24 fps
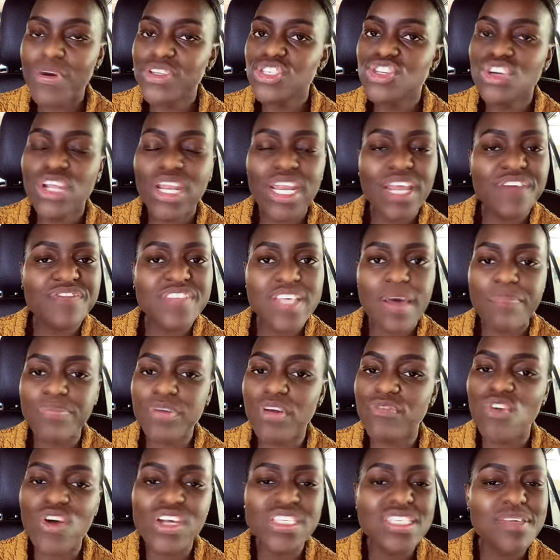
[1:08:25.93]
I want you to lift up
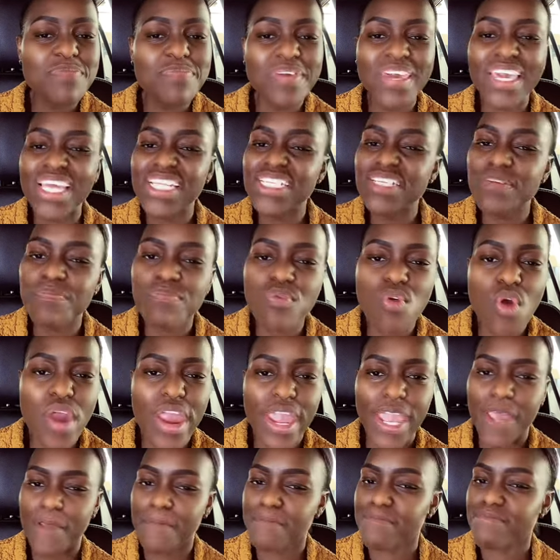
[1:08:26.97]
your voice and begin to
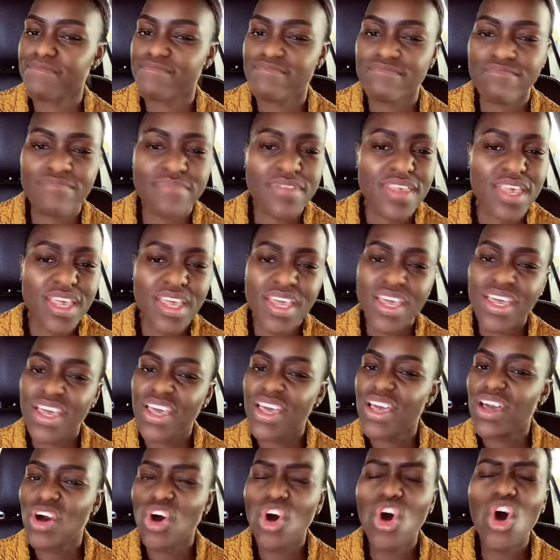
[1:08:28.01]
pray.
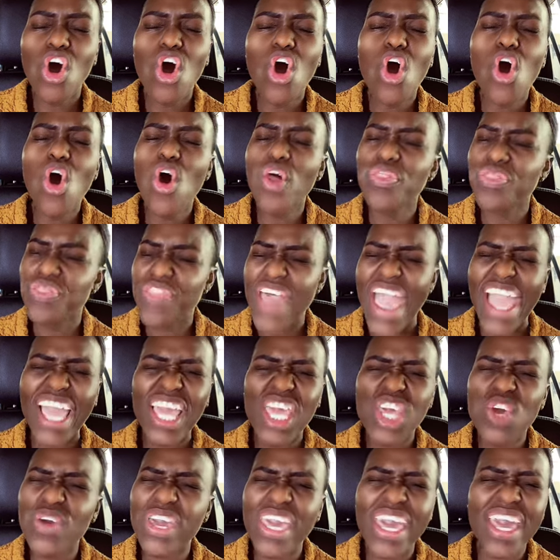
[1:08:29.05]
Oh,
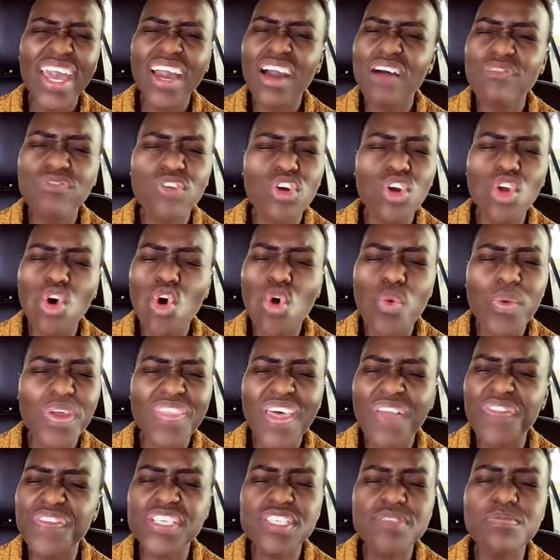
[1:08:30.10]
thank you, King of
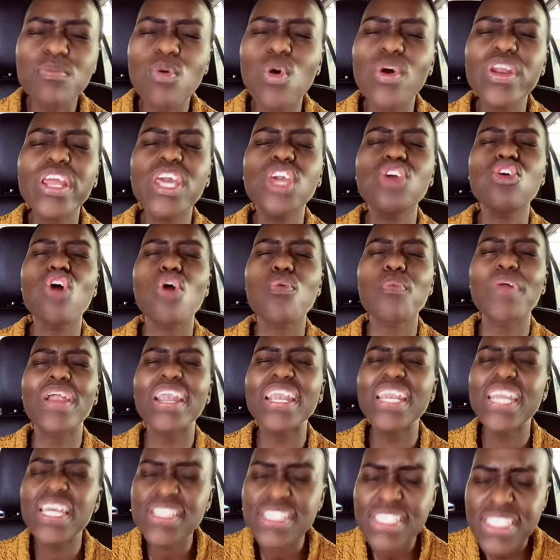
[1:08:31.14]
Glory, that this morning you are
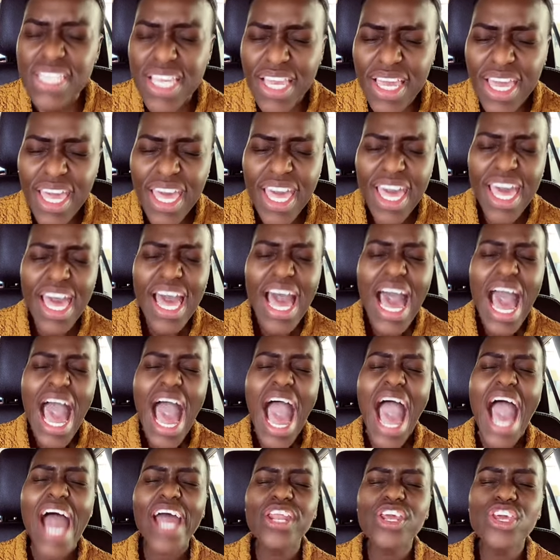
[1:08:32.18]
releasing
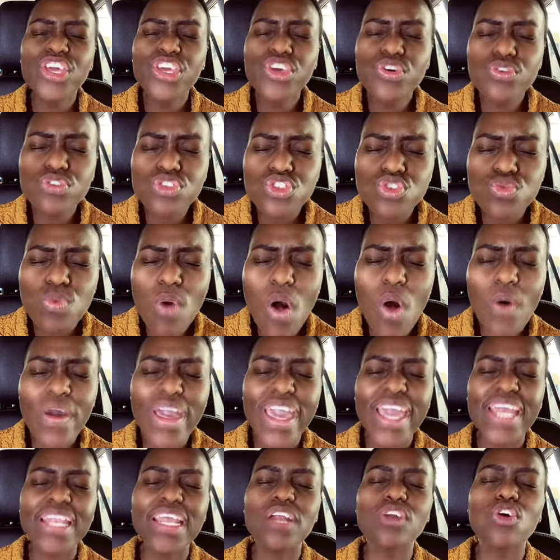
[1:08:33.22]

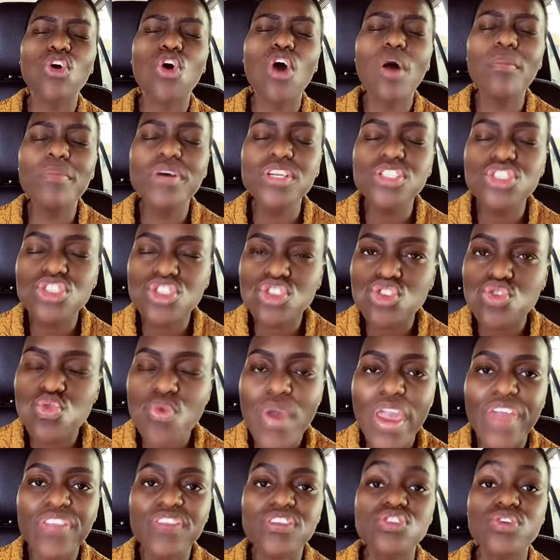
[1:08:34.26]
unusual and uncommon
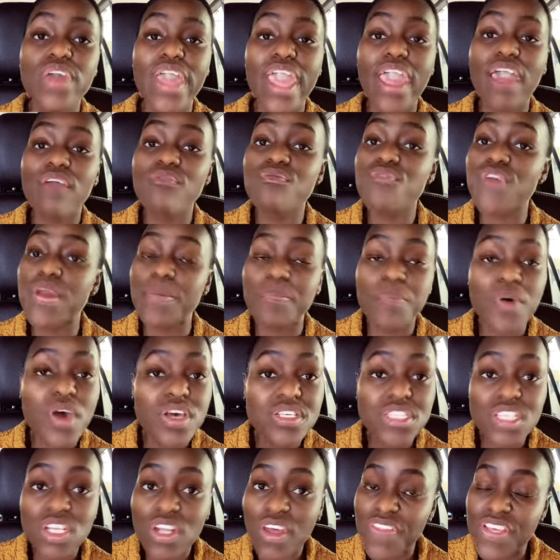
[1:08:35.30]
strength to every
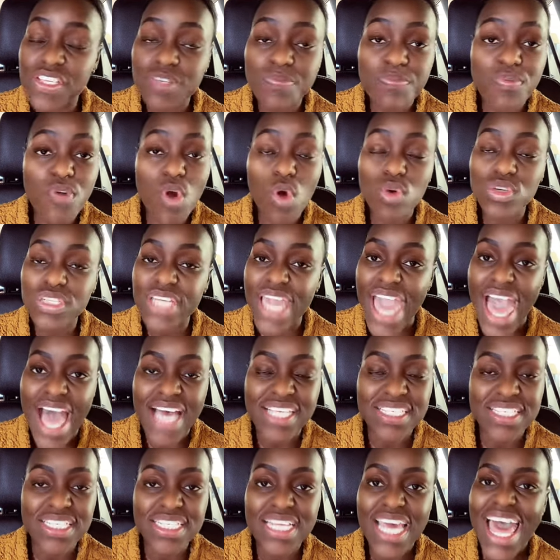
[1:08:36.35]
person on this
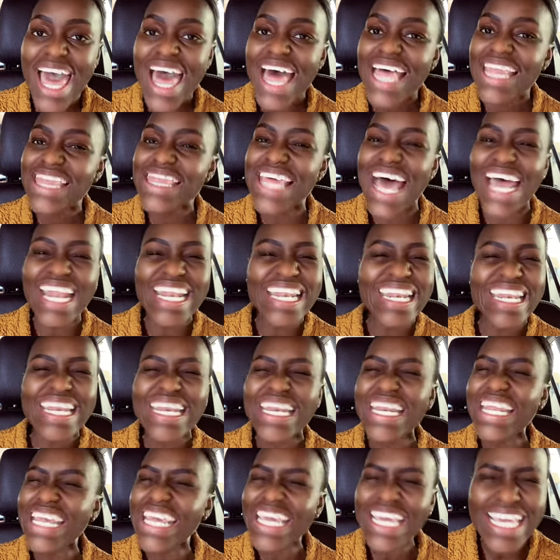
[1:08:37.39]
broadcast that
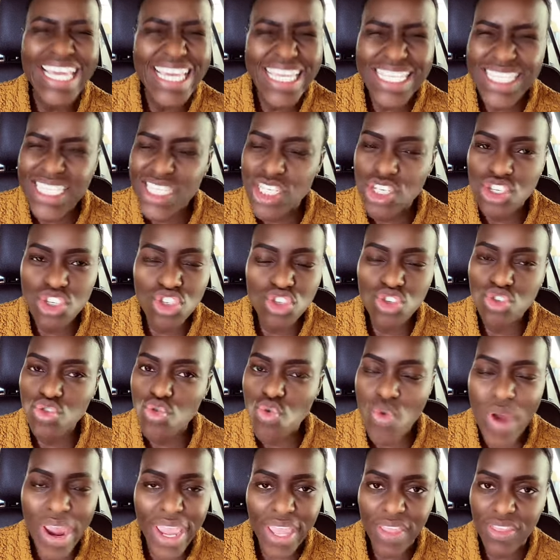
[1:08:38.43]
needs
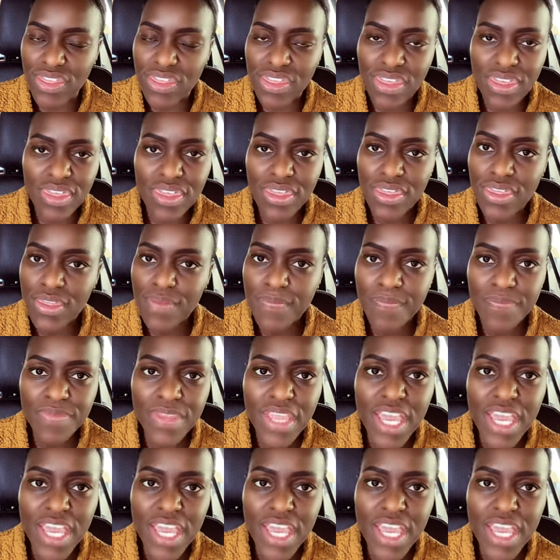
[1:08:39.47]
strength.